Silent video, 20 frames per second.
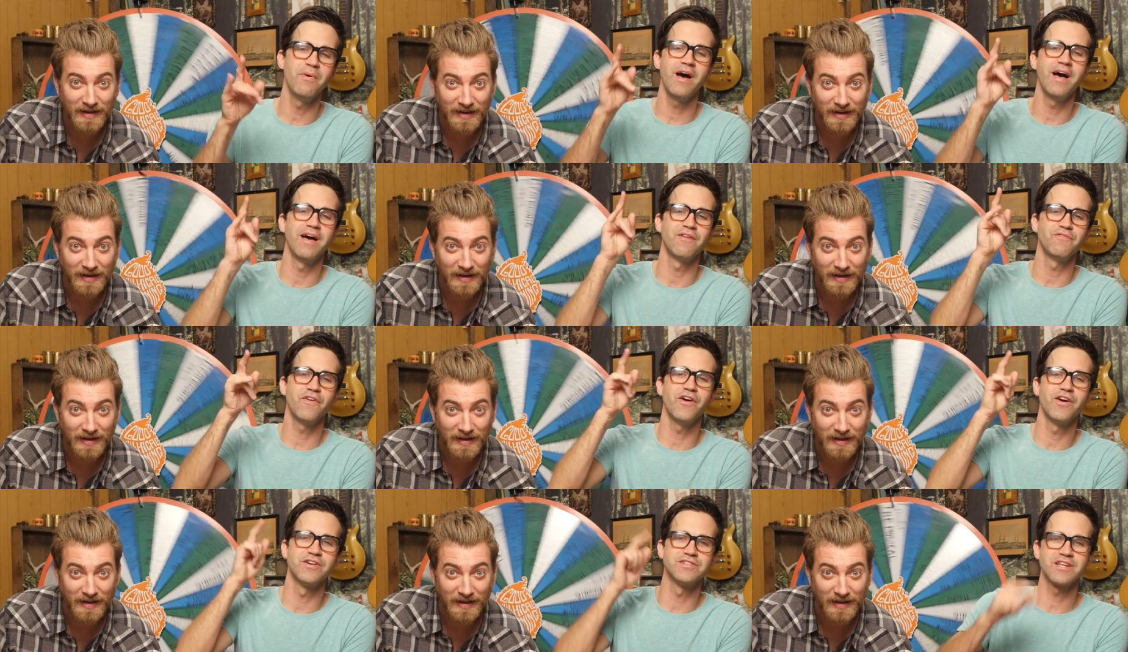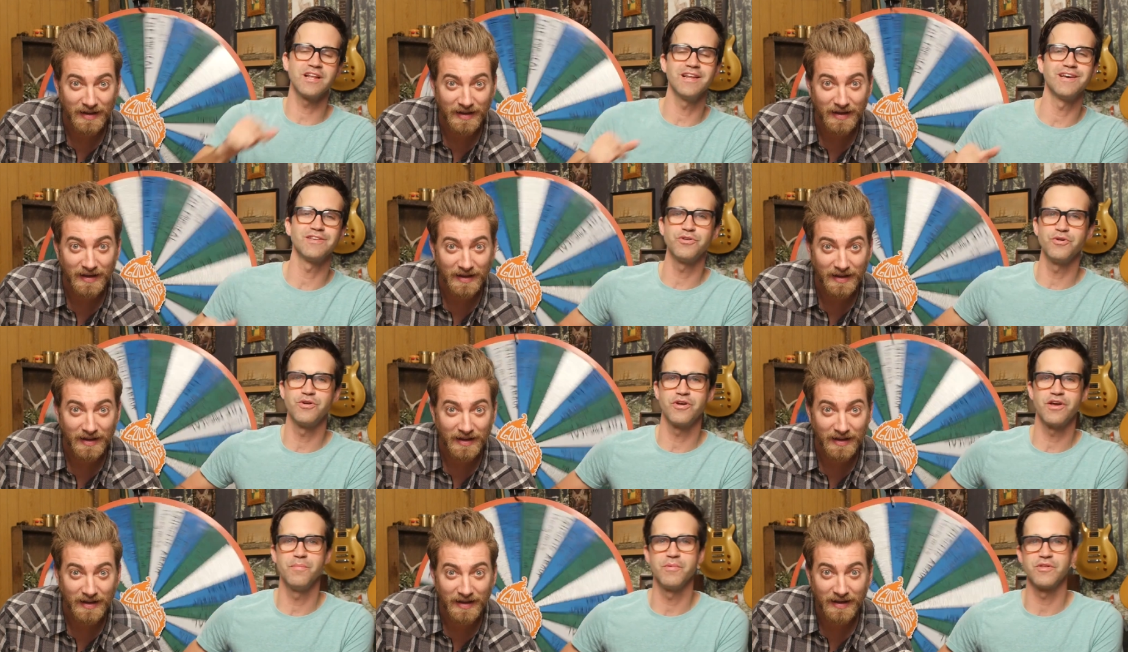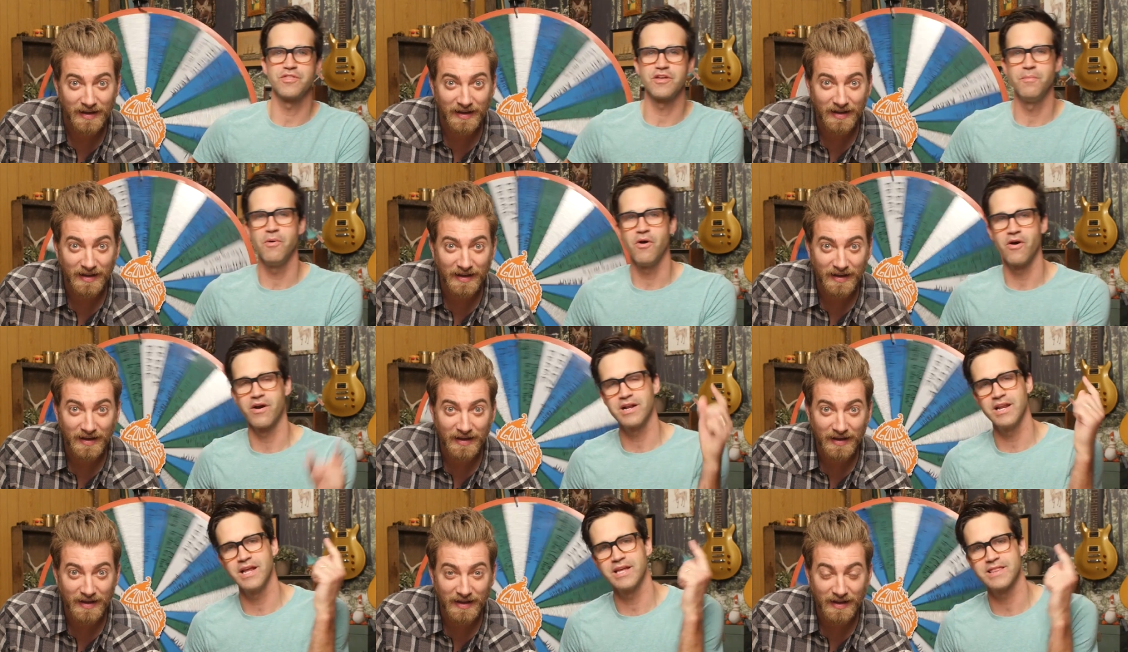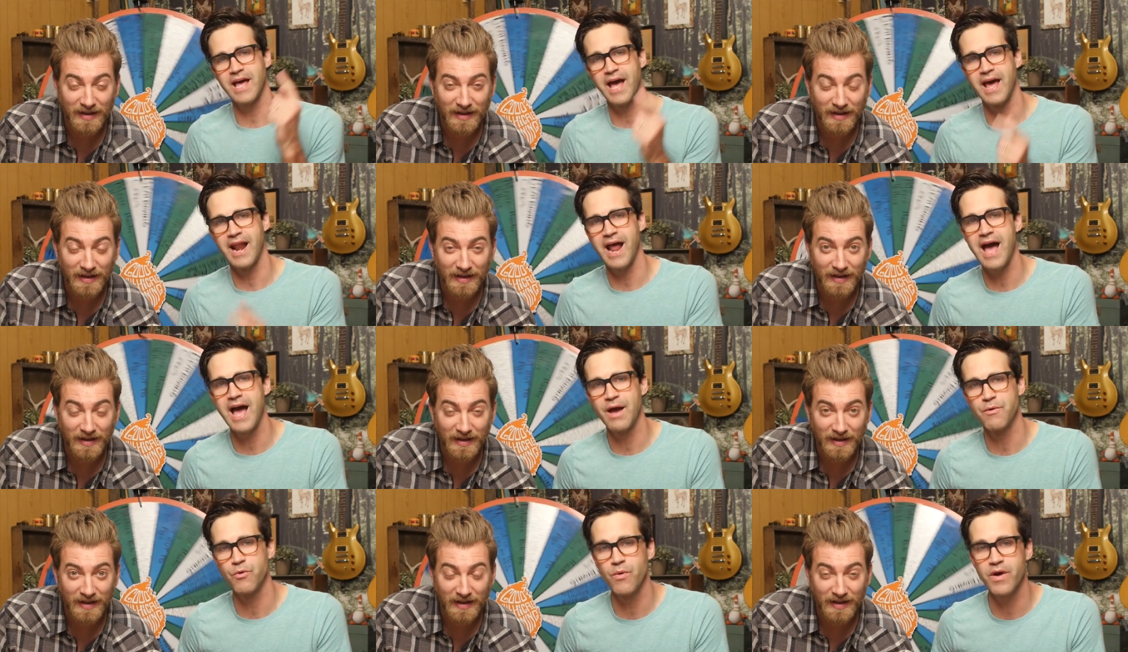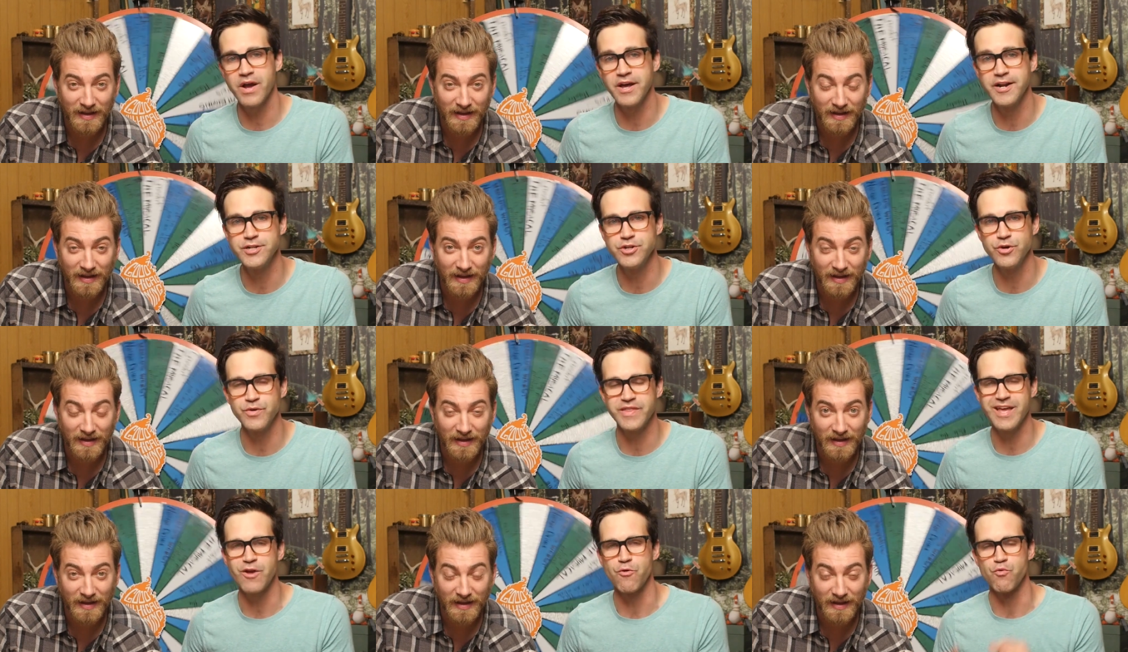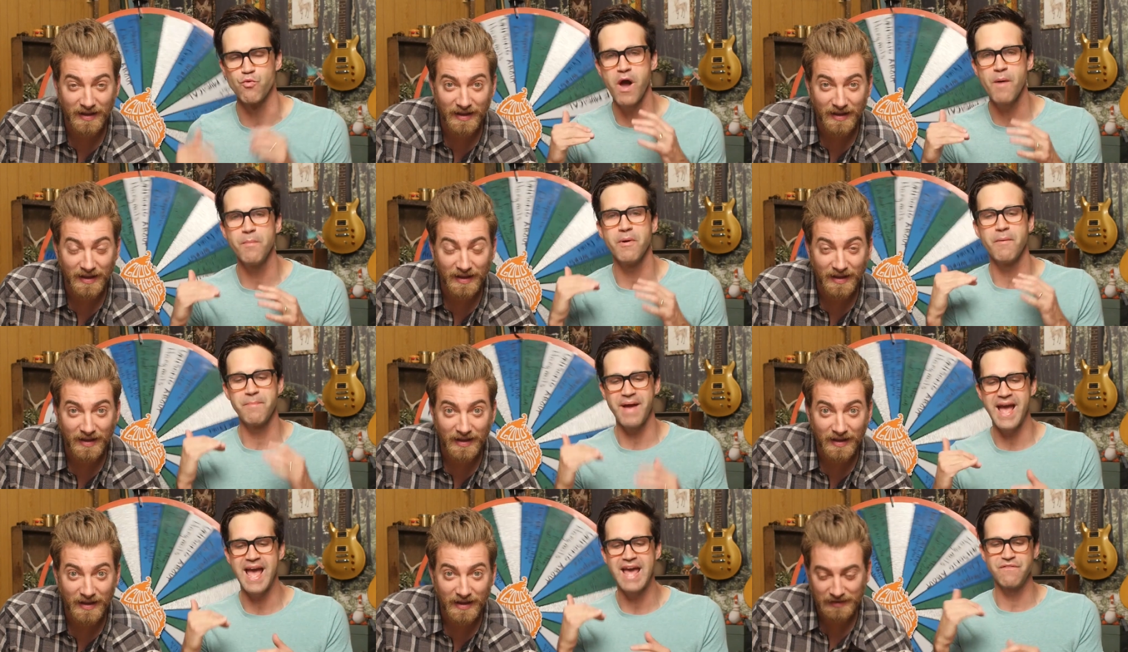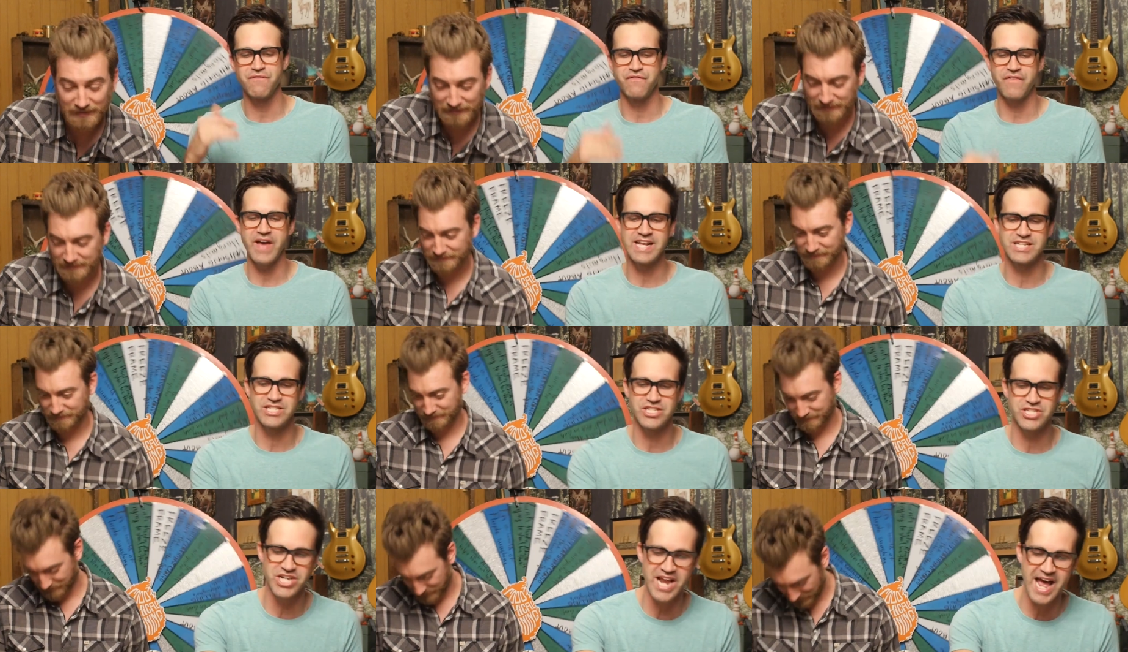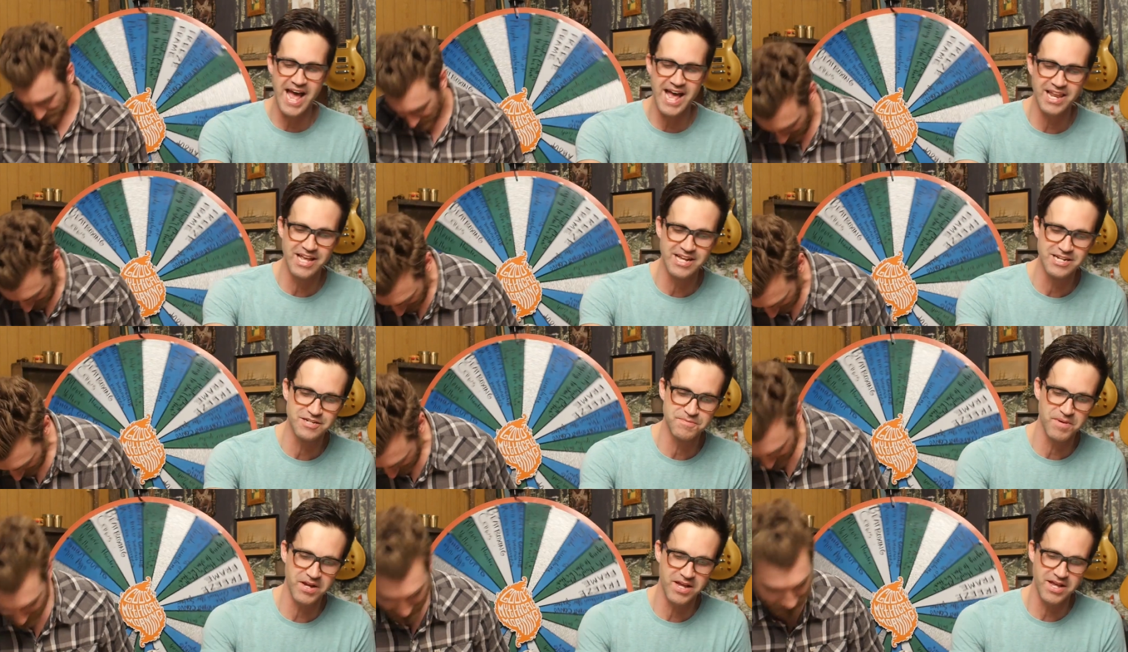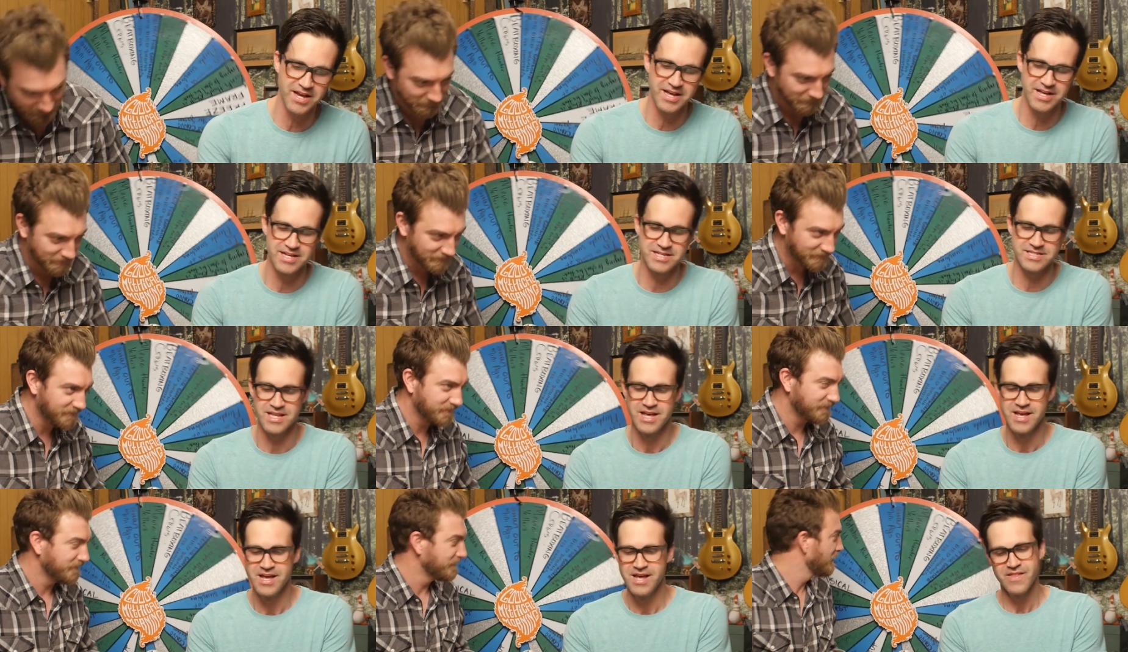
Speaker 1: but first, click through to Good Mythical More. Click that I. Well, we're gonna do the rubber band face challenge because